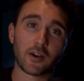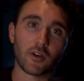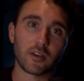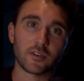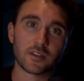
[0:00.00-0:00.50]

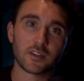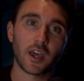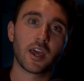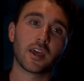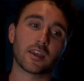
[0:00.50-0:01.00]
cravings
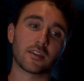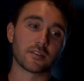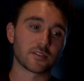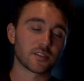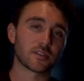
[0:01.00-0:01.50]

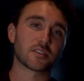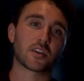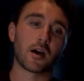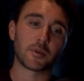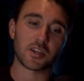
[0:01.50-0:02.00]
is this
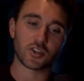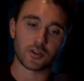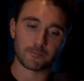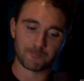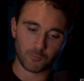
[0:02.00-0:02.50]

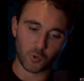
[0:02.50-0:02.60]
combination,